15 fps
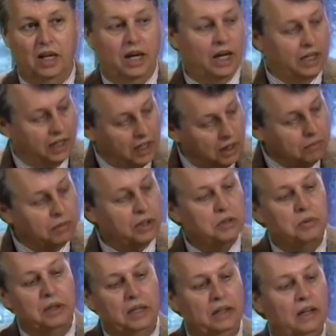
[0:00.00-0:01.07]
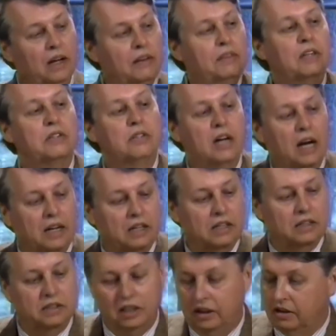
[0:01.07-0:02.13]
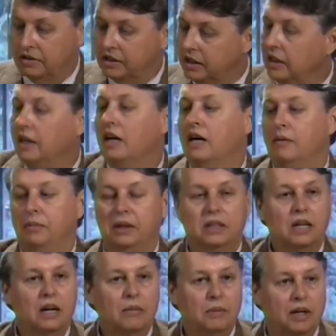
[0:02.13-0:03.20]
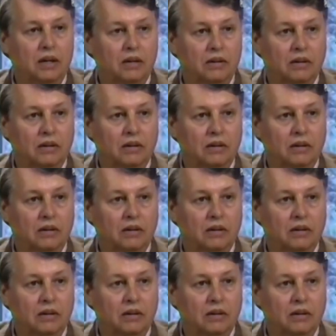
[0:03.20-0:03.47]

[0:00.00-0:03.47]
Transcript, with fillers: And in between the Jataka tales and the Abhidhamma